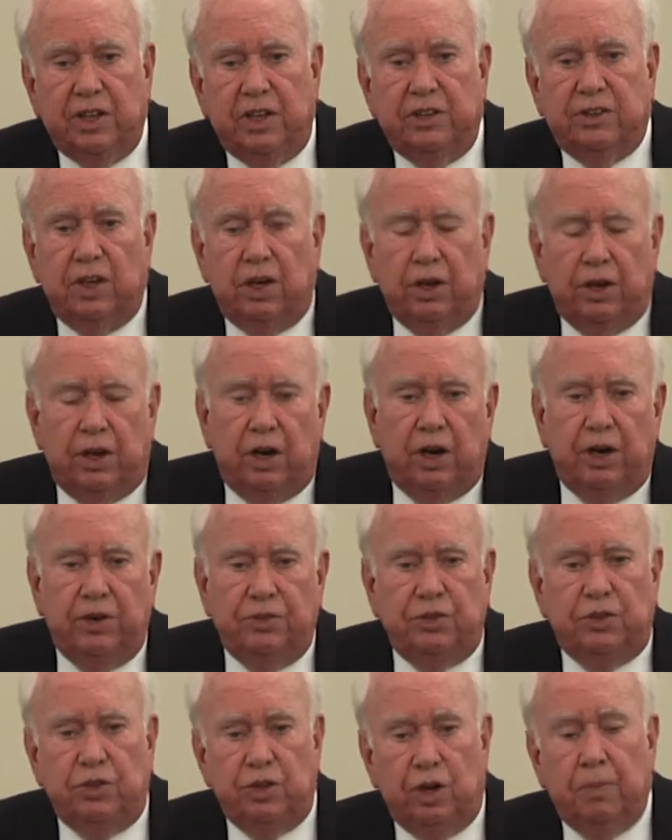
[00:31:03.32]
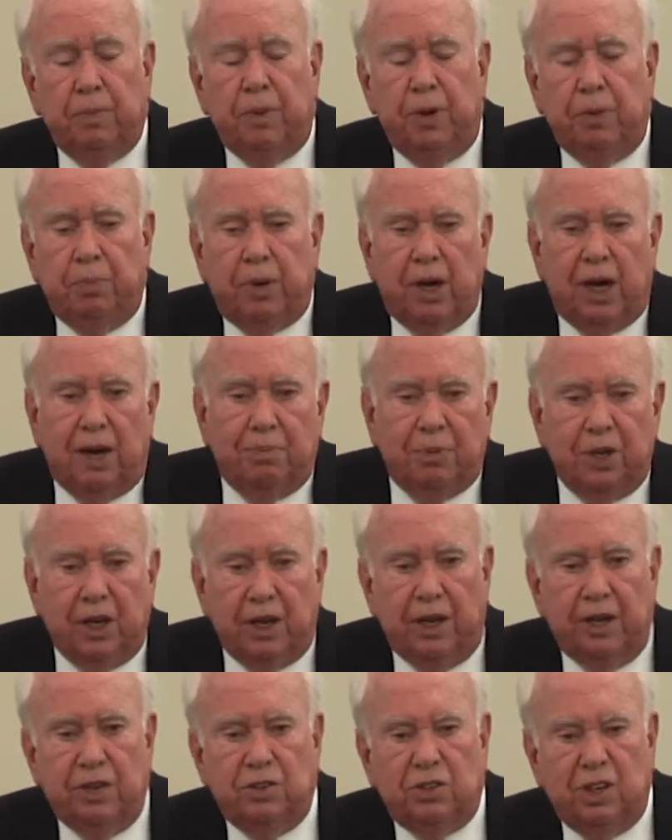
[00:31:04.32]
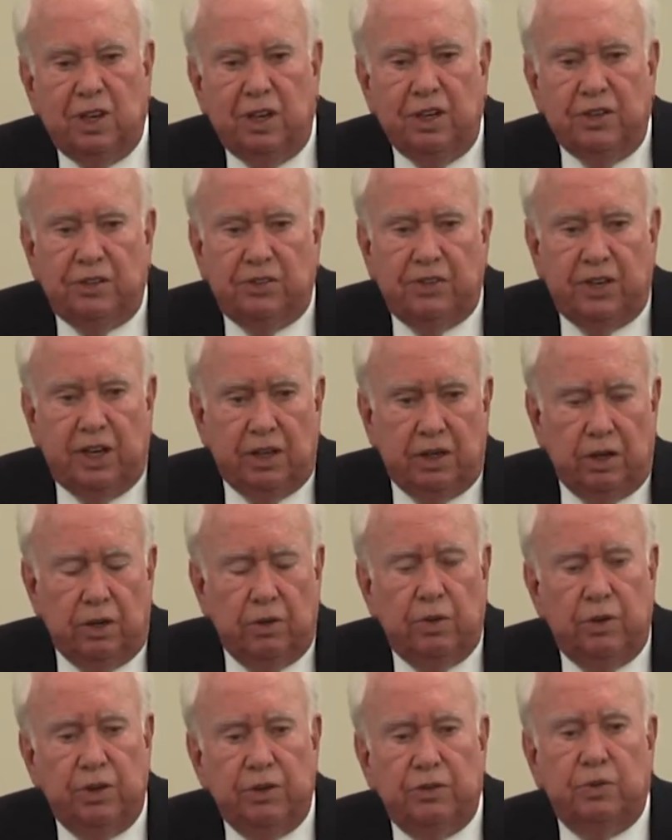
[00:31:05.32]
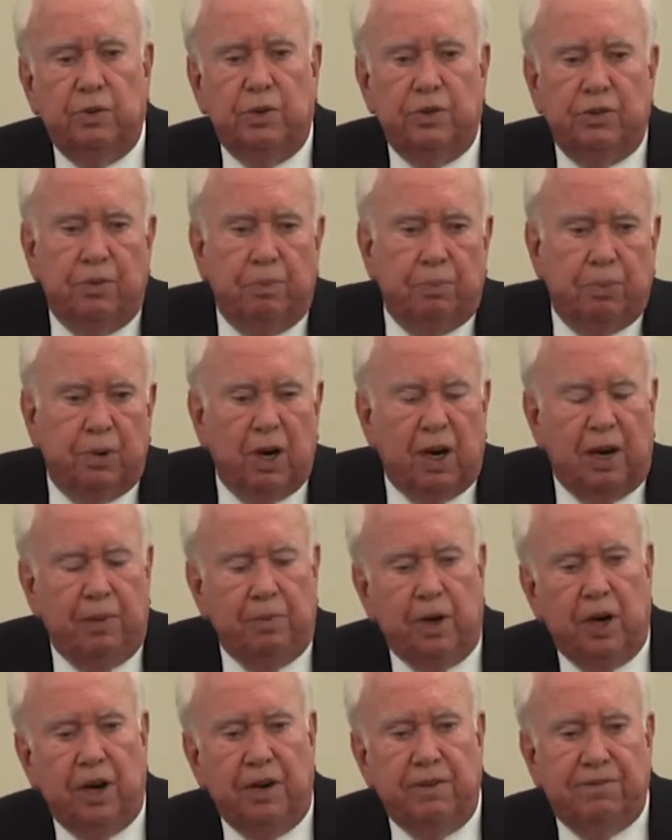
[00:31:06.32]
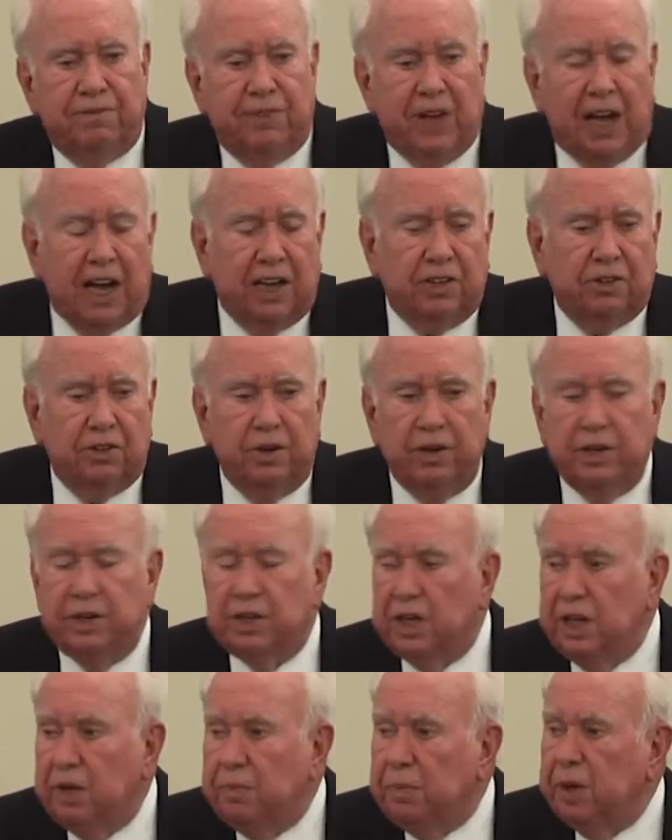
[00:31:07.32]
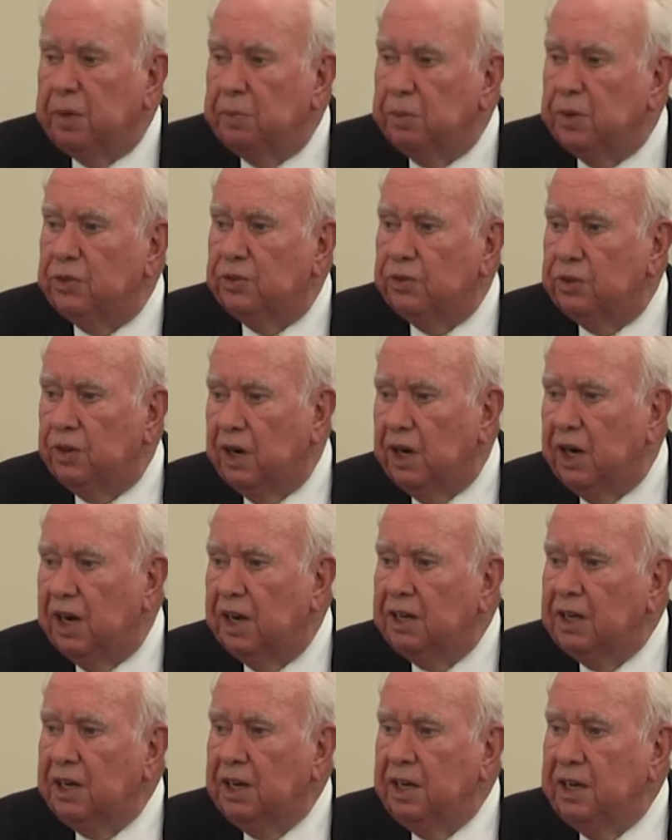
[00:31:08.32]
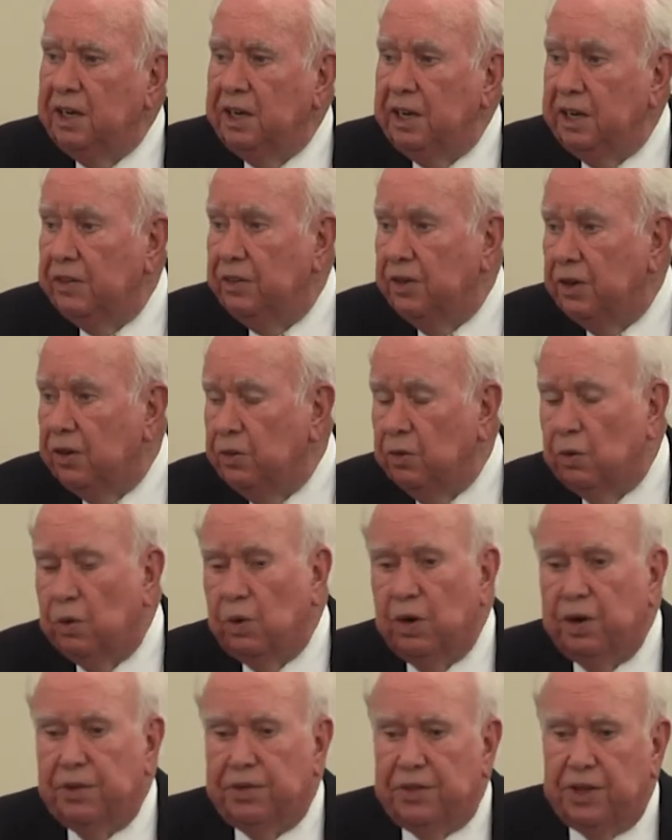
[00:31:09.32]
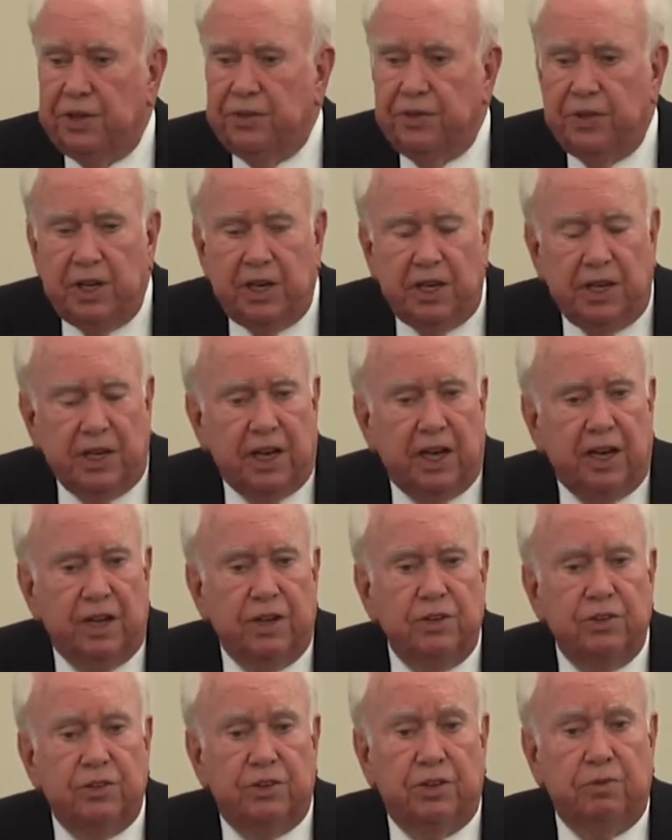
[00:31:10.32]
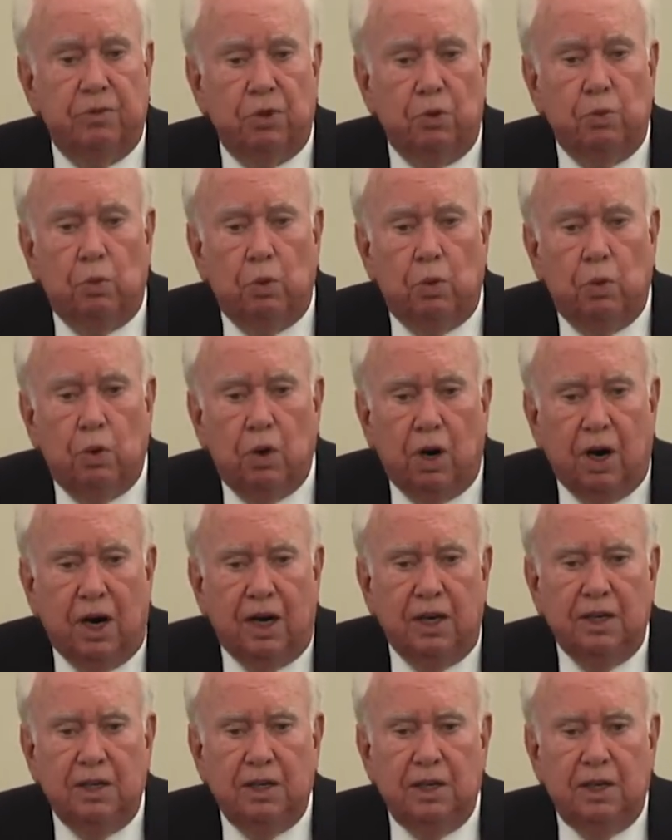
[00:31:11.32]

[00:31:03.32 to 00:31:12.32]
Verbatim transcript: that the large German population in St. Louis was the primary factor in keeping Missouri in the North in the Civil War.